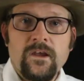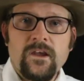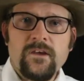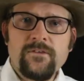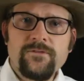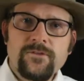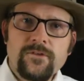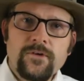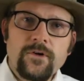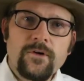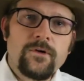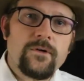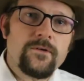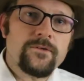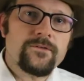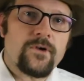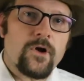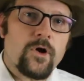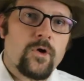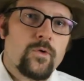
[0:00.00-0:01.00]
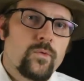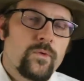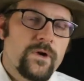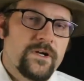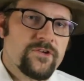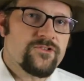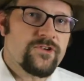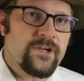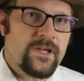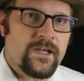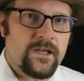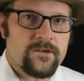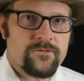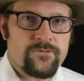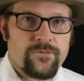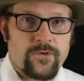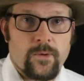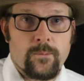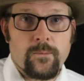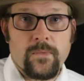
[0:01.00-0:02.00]
If turtles originated
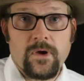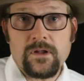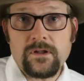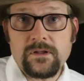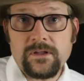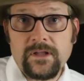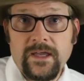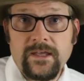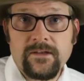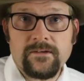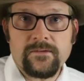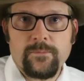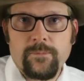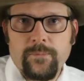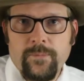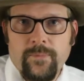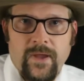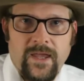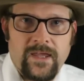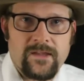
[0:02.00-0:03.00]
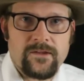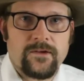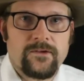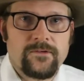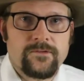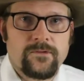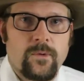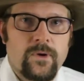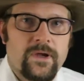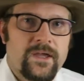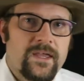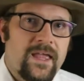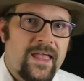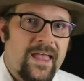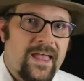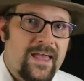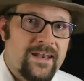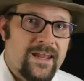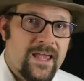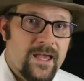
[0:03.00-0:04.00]
from late Paleozoic
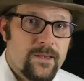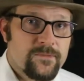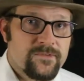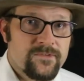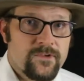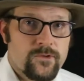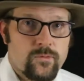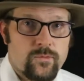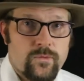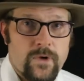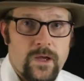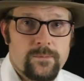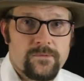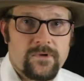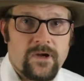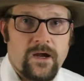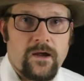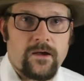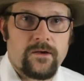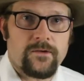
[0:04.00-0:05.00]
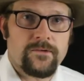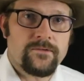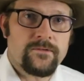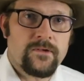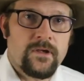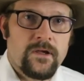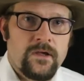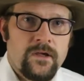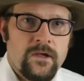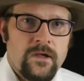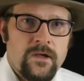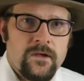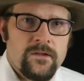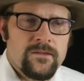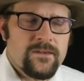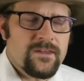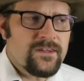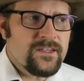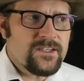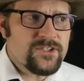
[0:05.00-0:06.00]
anapsid reptiles,
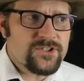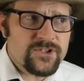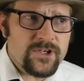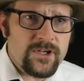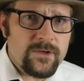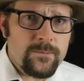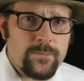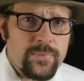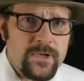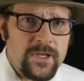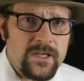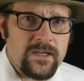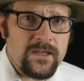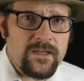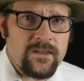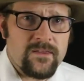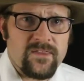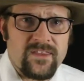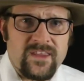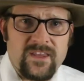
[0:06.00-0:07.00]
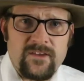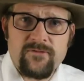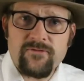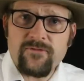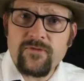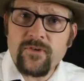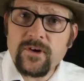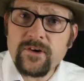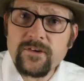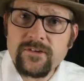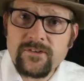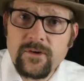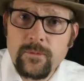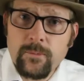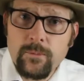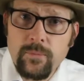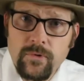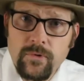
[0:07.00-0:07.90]
then they should be the first